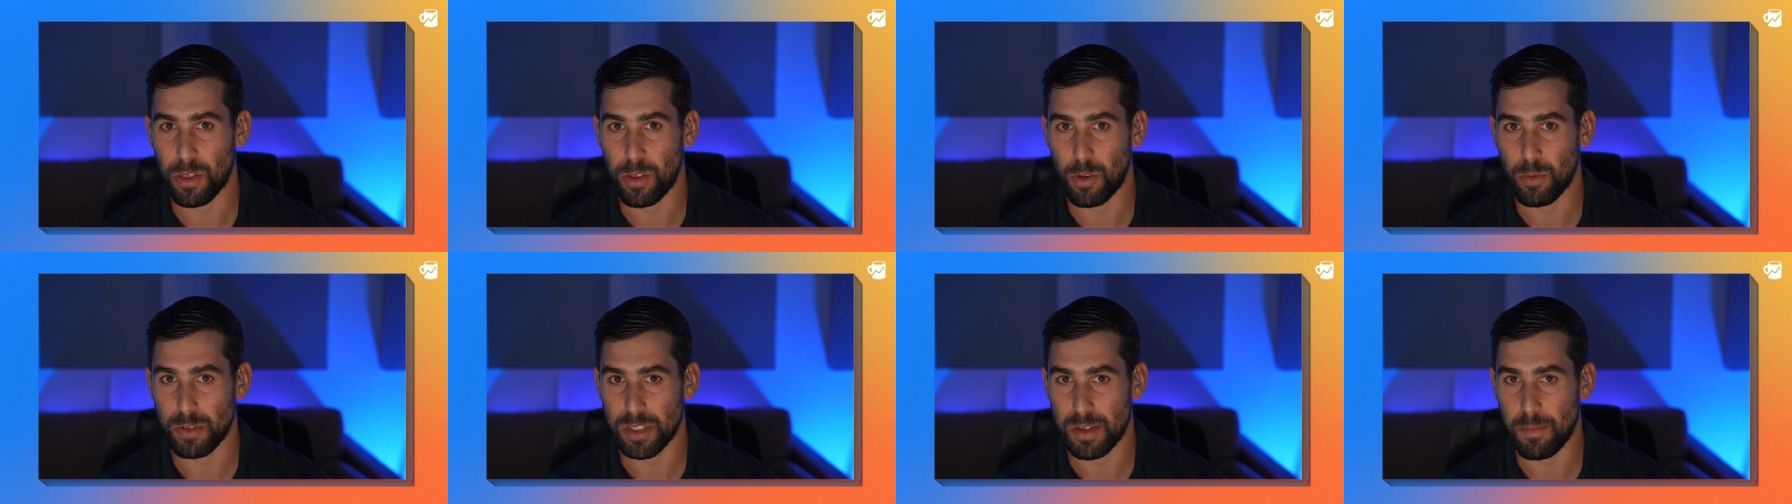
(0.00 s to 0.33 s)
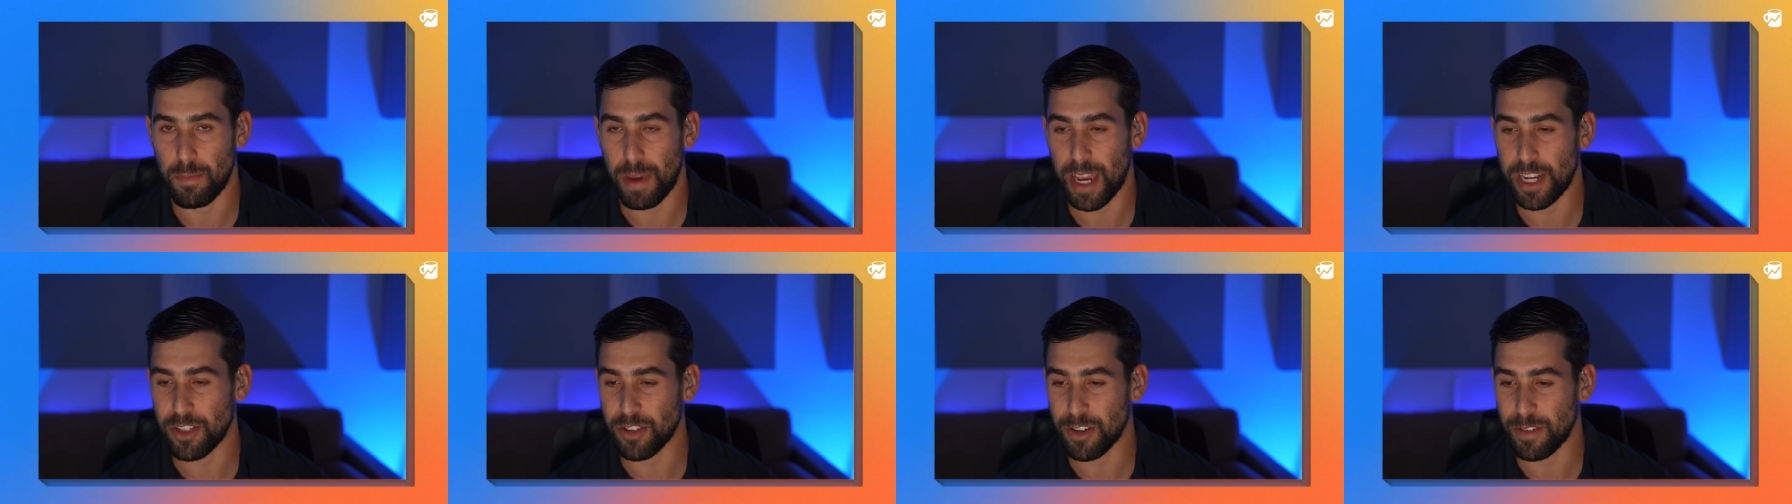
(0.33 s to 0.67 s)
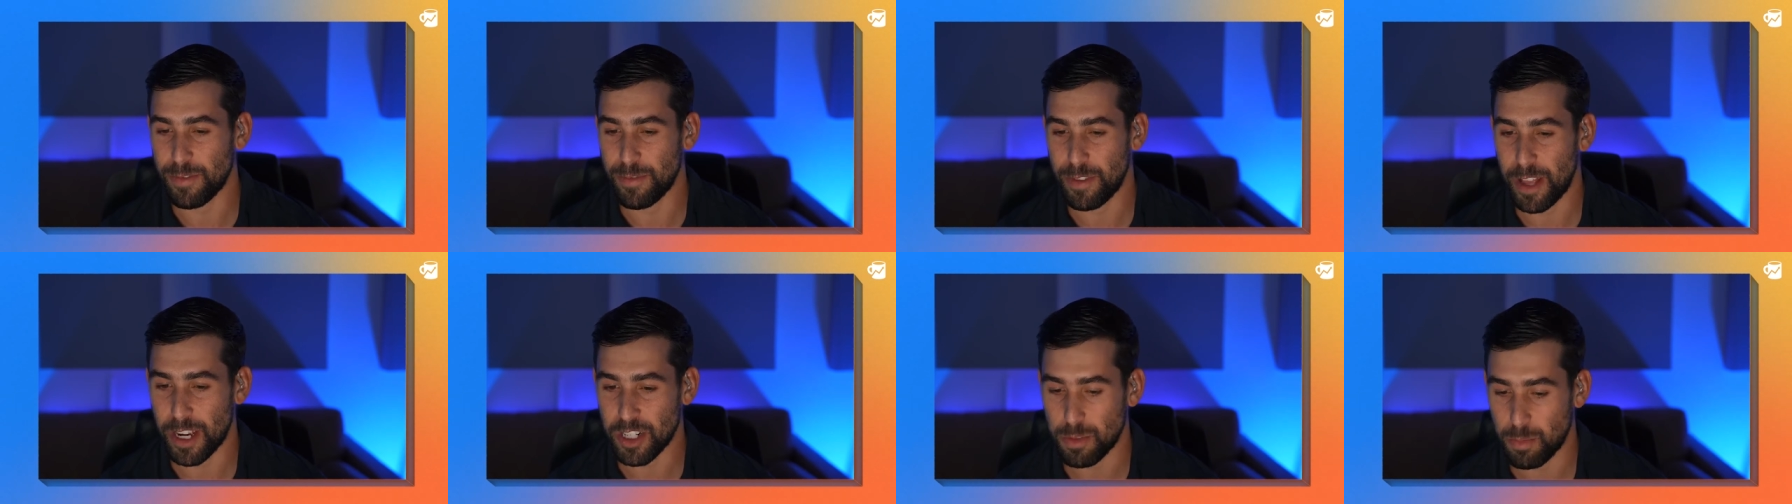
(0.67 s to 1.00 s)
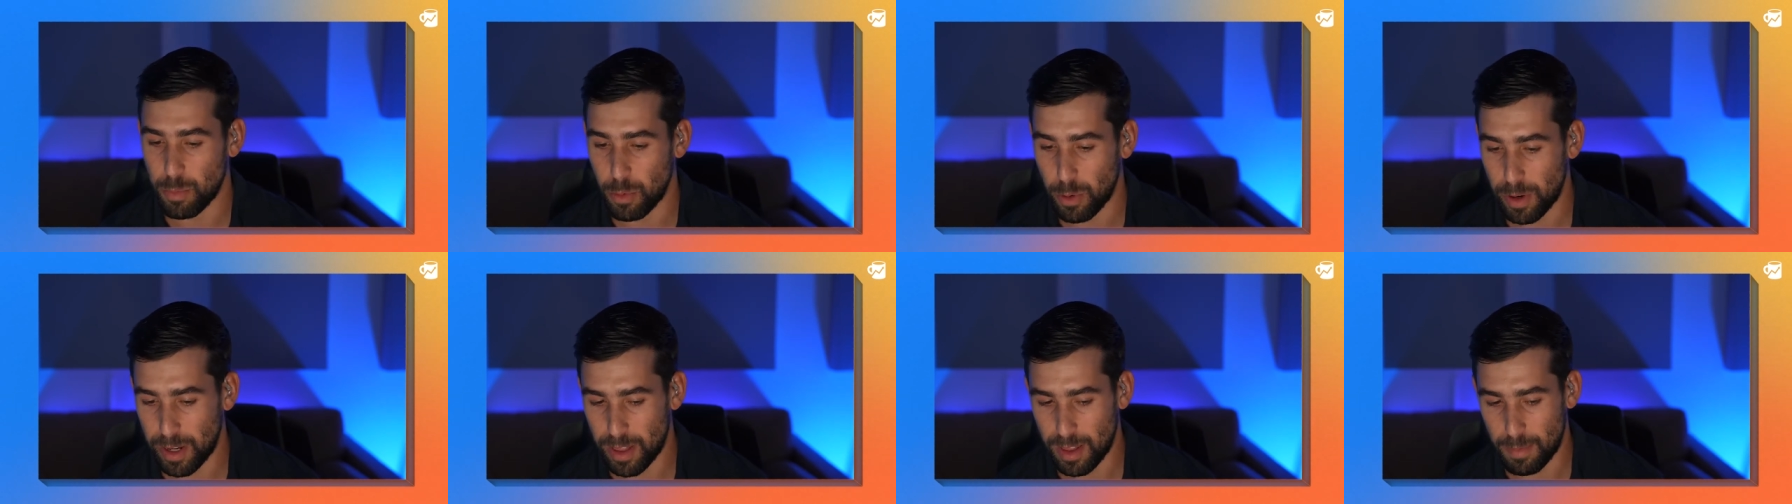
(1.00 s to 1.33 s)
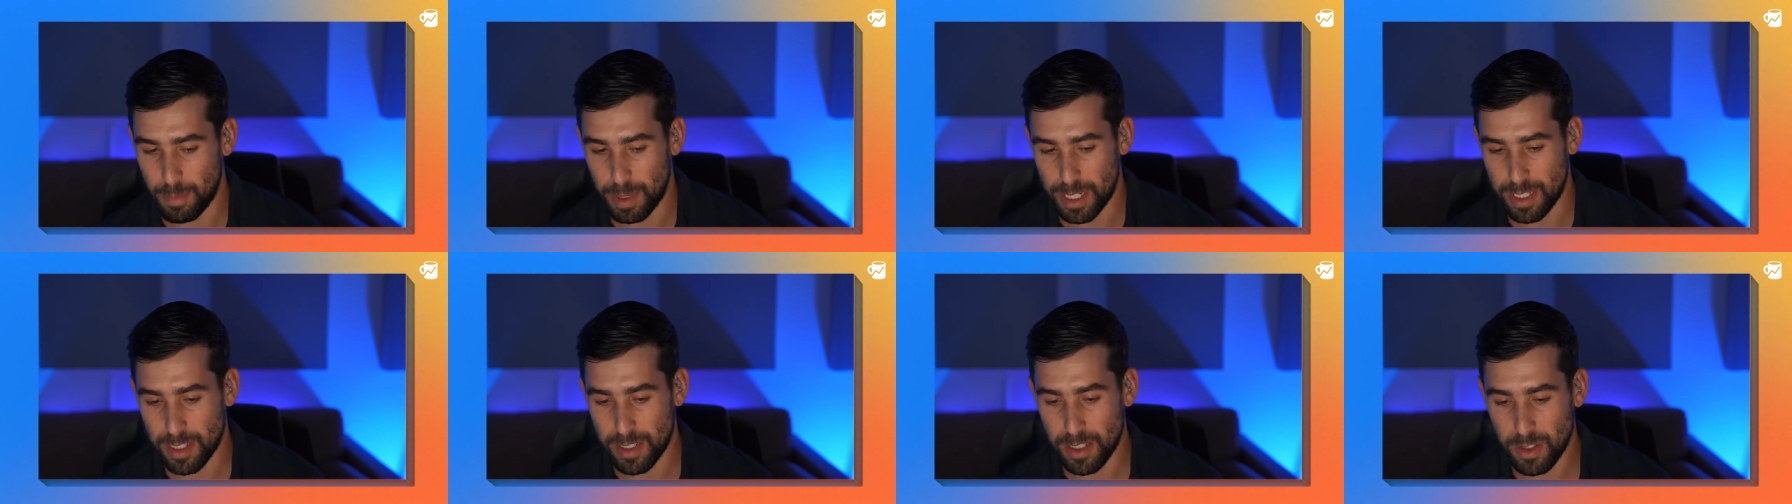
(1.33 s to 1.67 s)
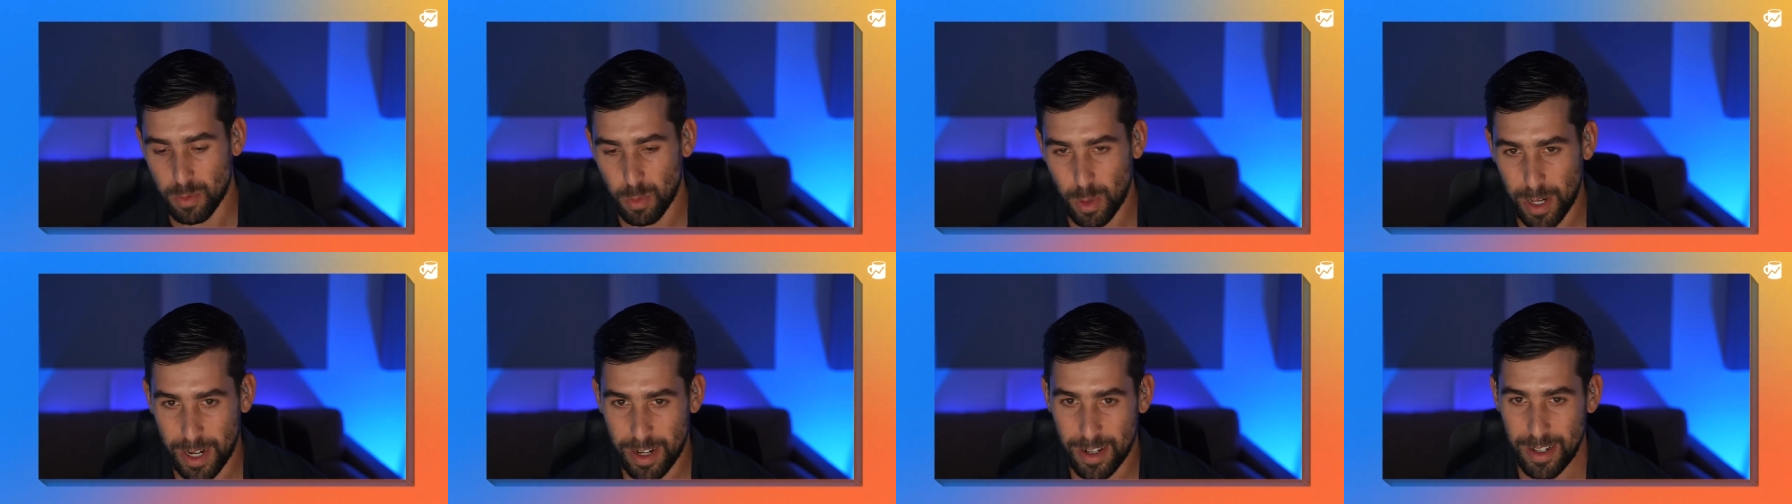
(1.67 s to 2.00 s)
there was a major inflection point in the
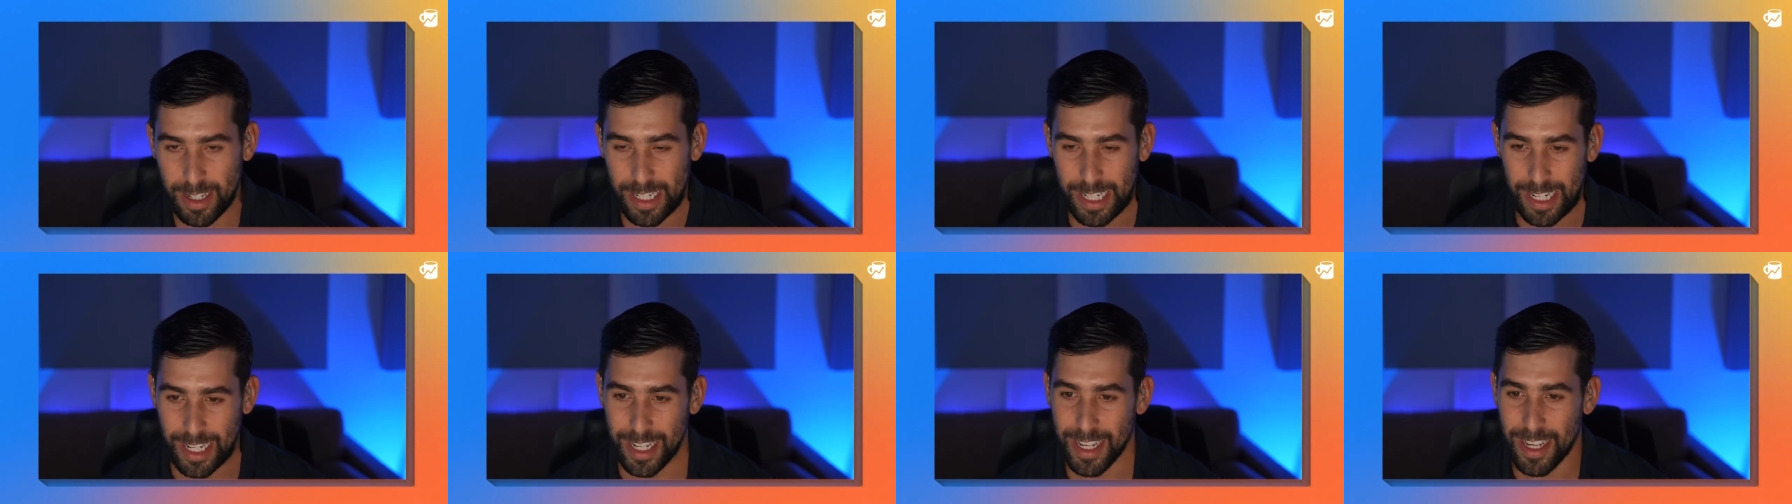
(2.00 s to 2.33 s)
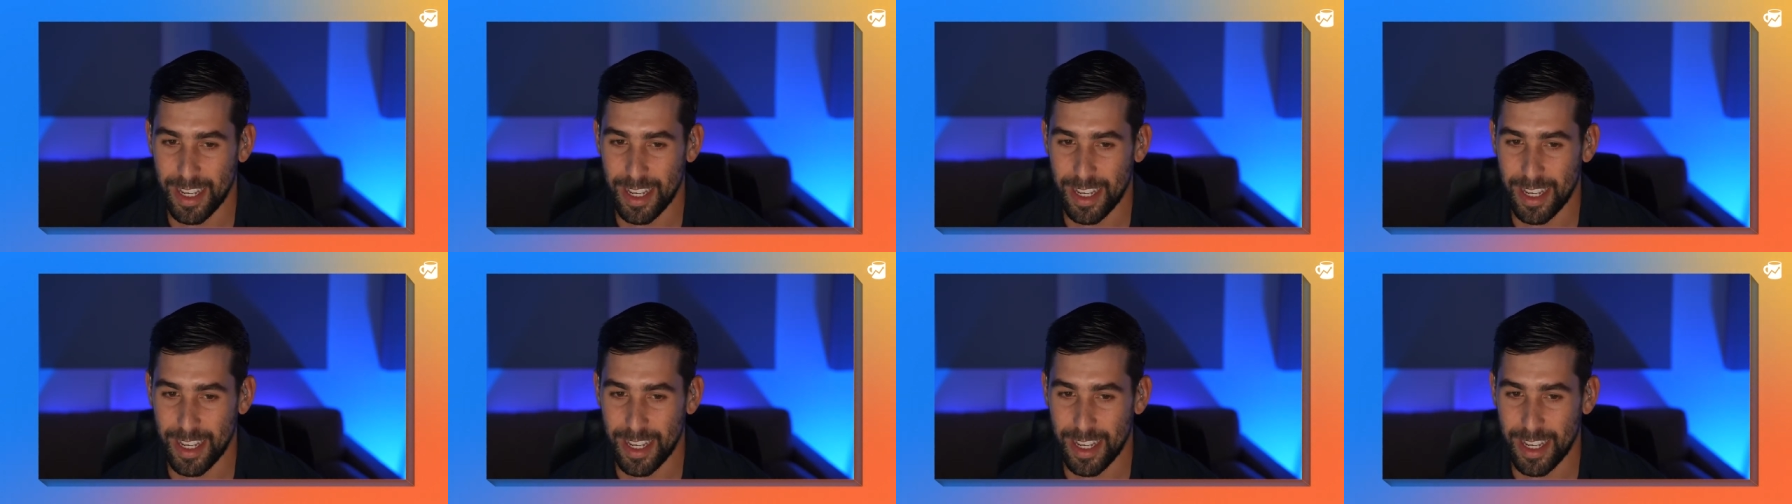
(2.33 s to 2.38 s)
business where